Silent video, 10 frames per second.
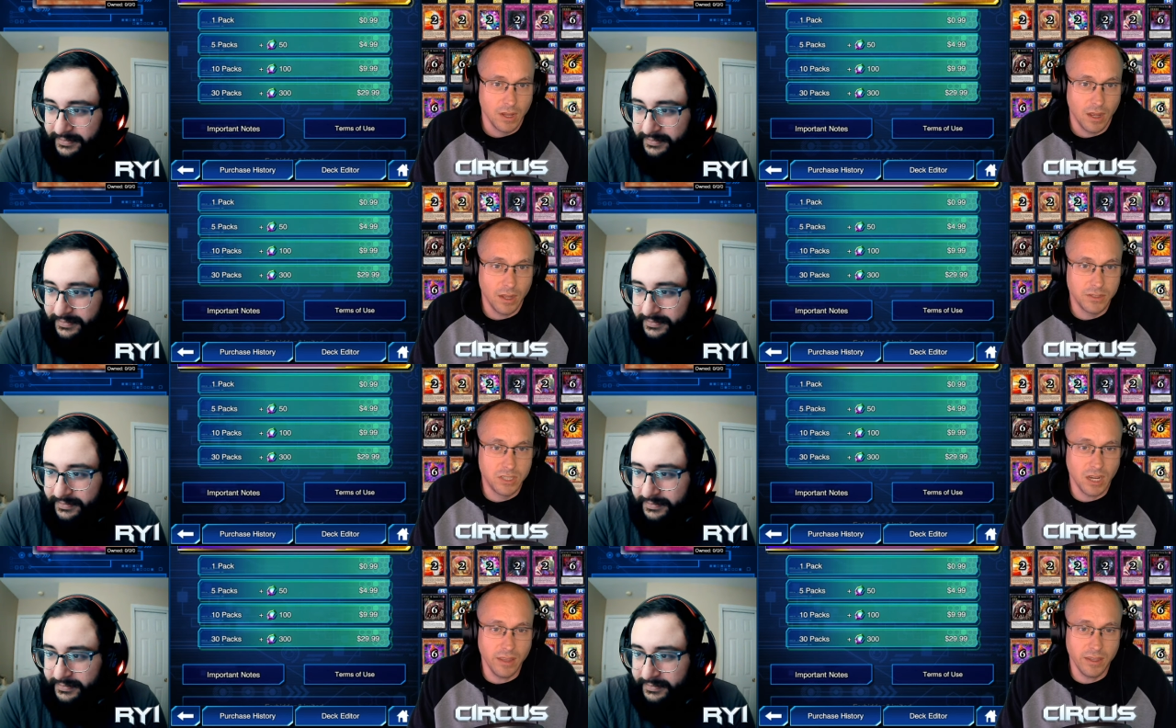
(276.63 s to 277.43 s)
Speaker 1: Uh,
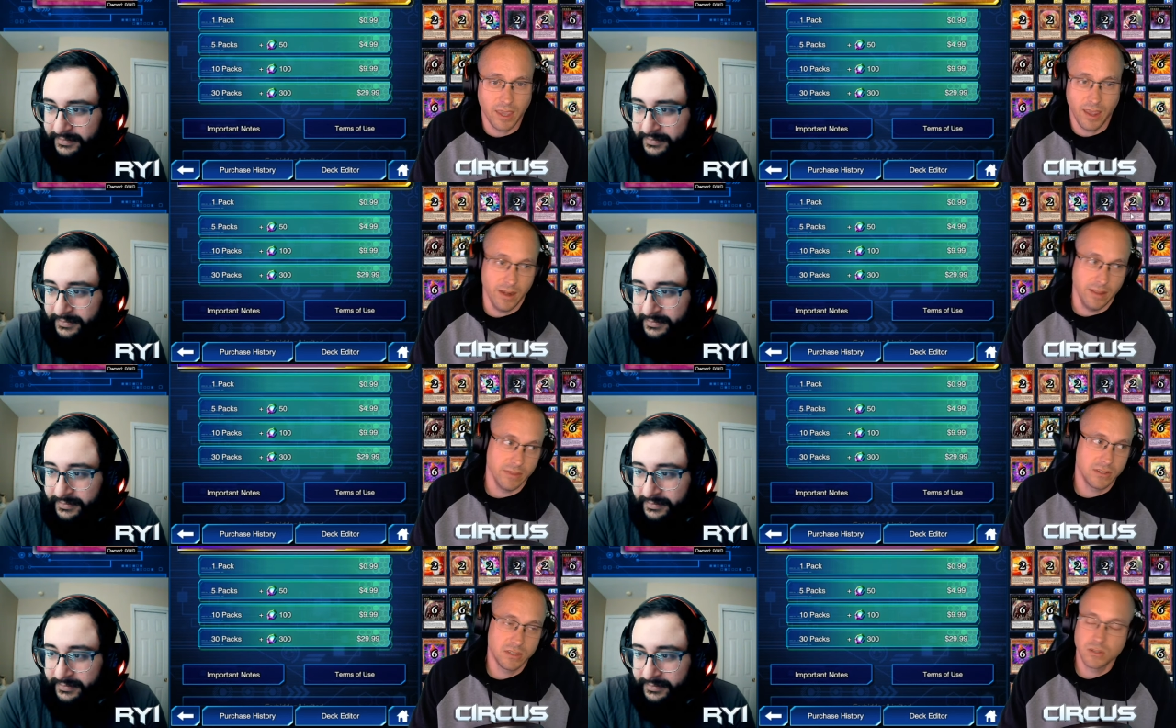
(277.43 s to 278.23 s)
Jelly Cannon.
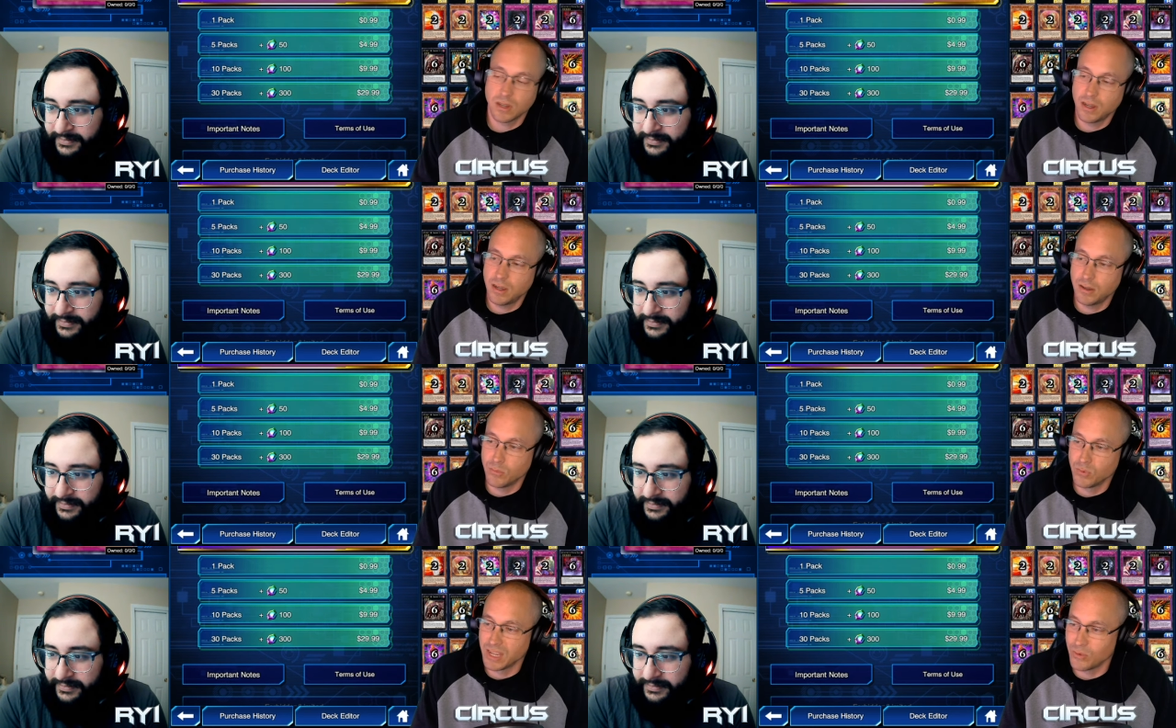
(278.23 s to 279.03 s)
This is uh
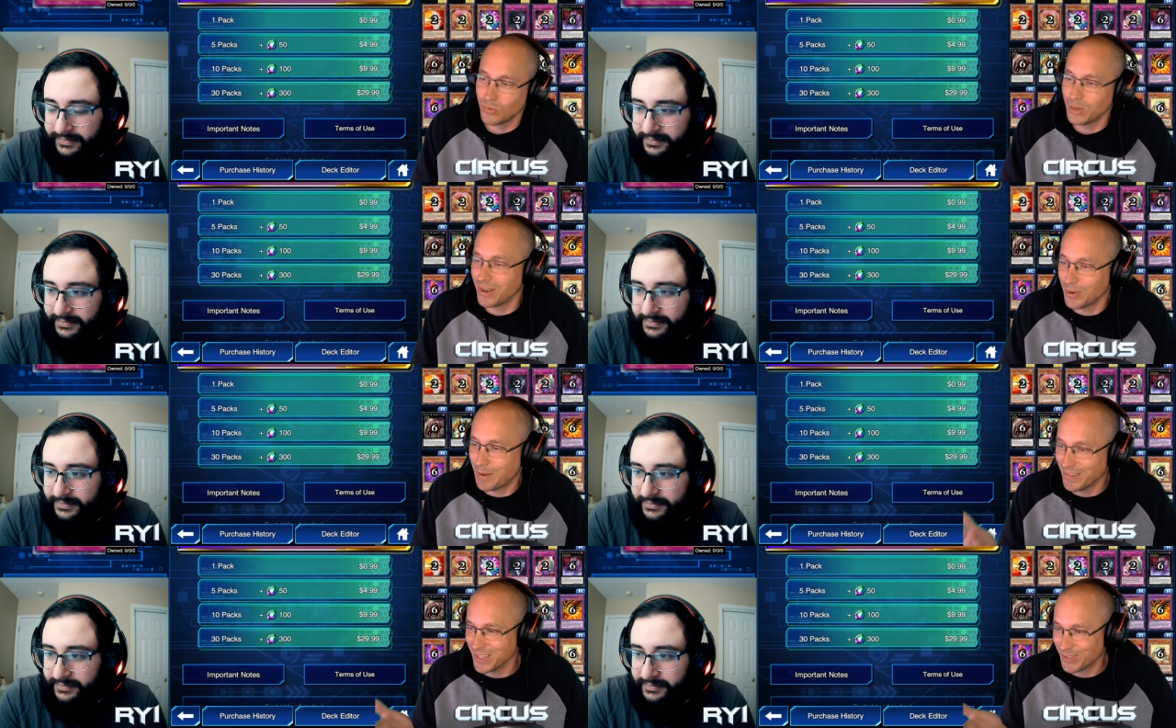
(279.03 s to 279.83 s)
we we hear
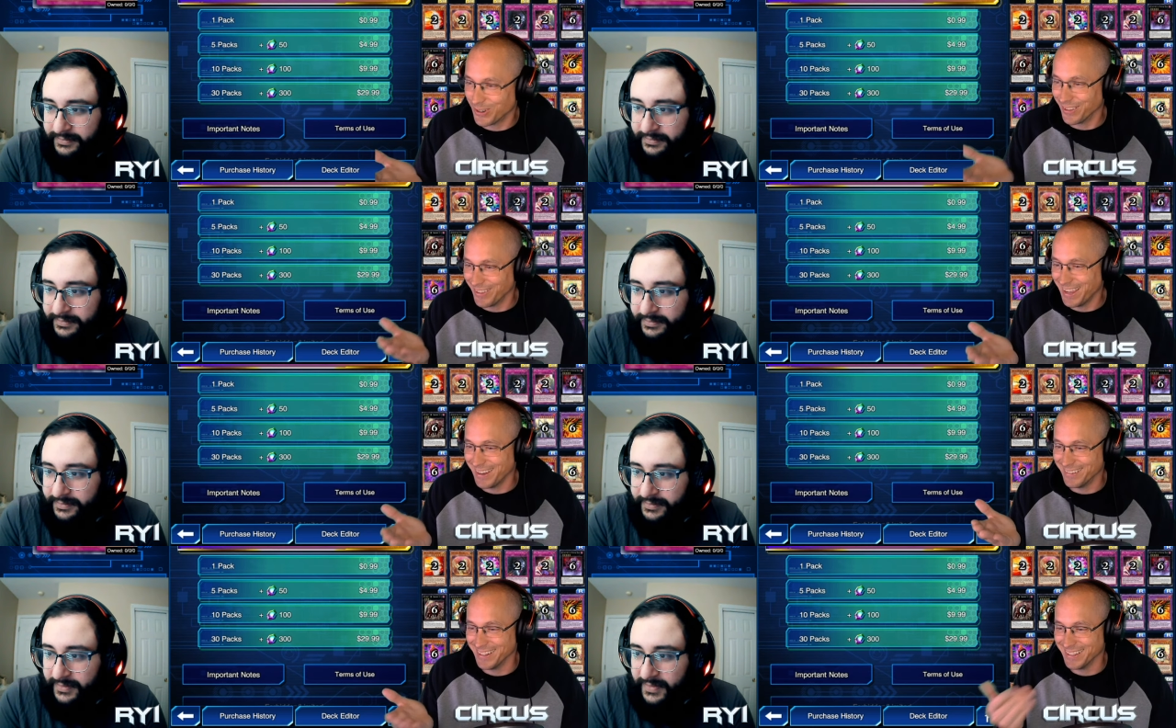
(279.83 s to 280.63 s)
about this one a lot,
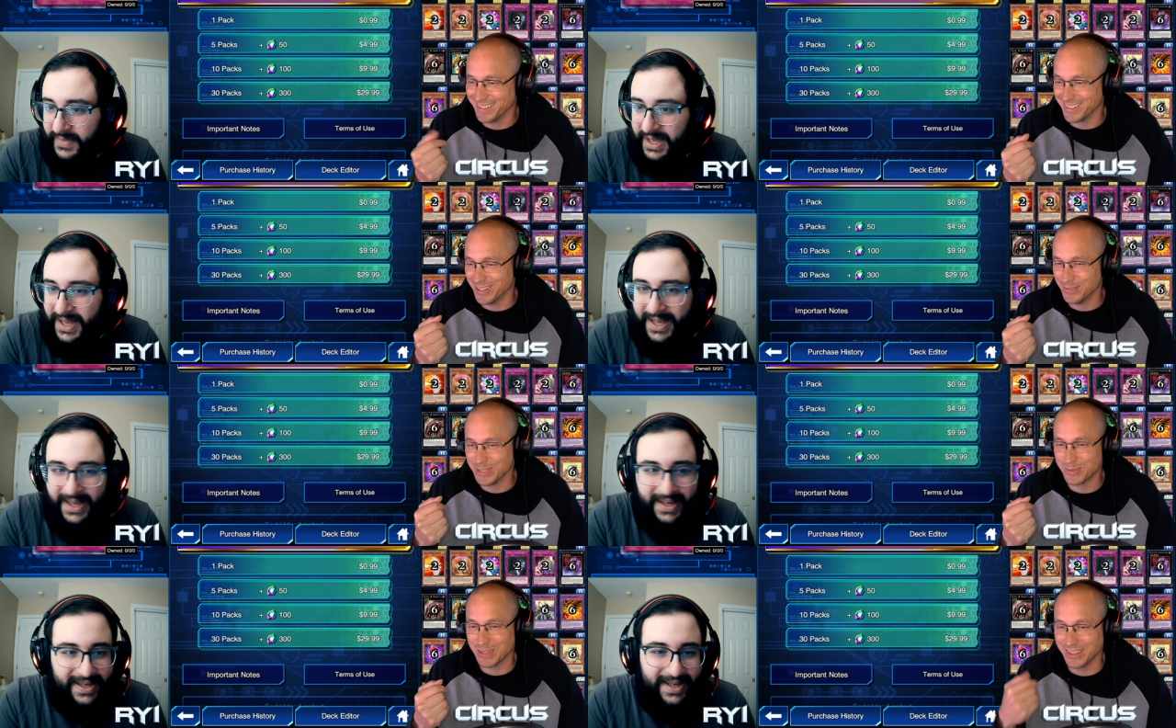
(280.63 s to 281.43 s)
right? In the
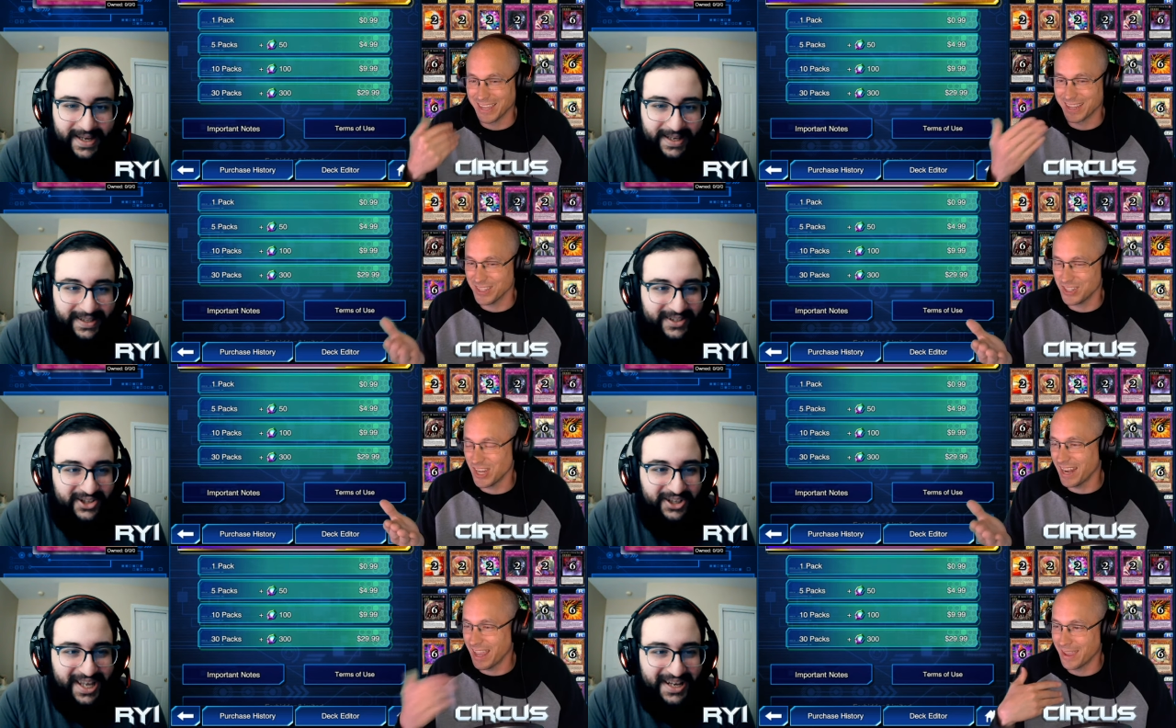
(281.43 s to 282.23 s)
tournaments, yeah. like in the
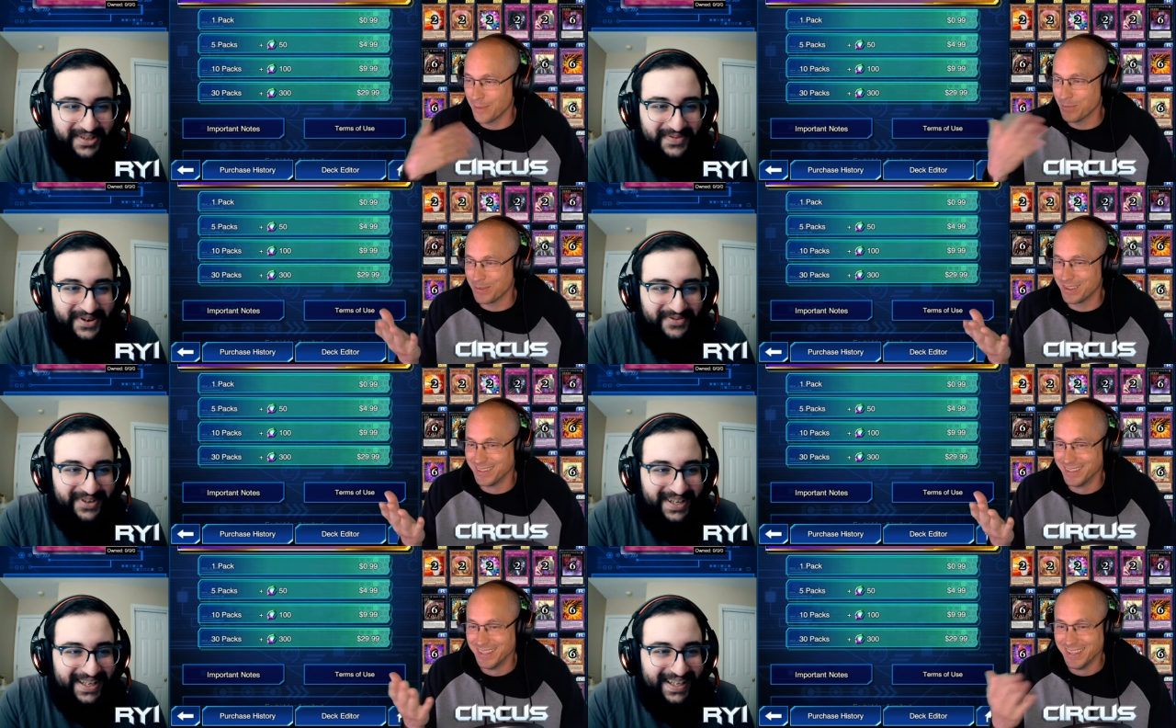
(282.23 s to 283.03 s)
chat. Jelly Cannon's I, I, pretty
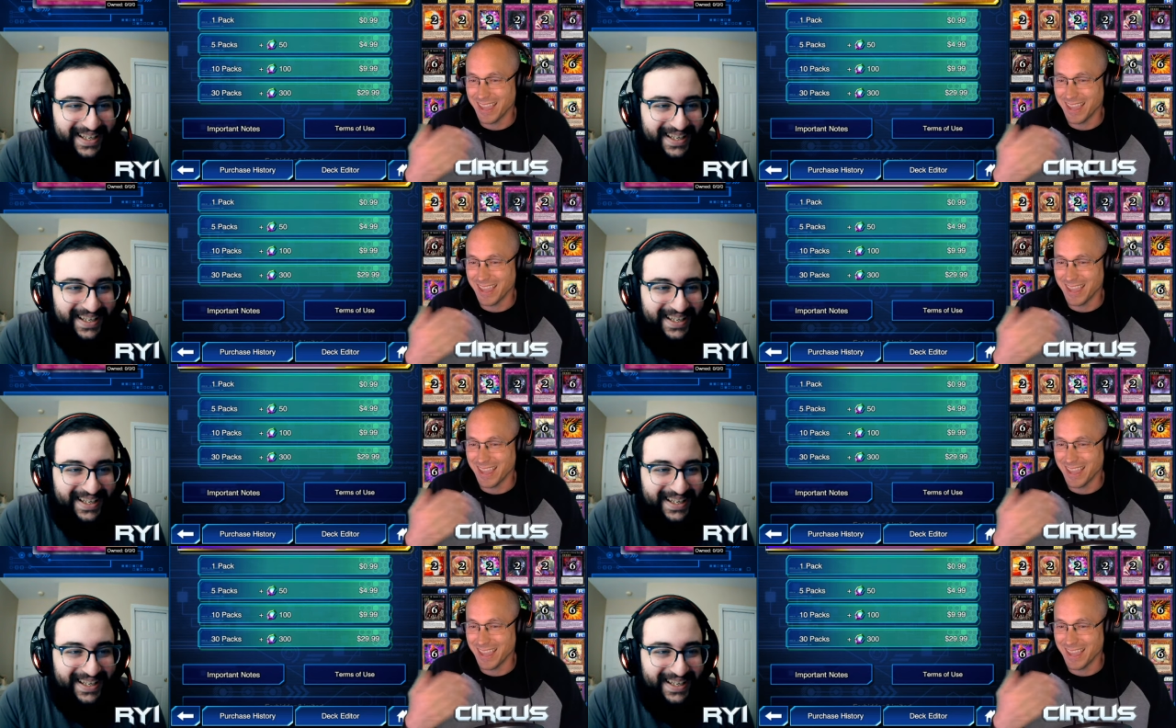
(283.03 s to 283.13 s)
funny.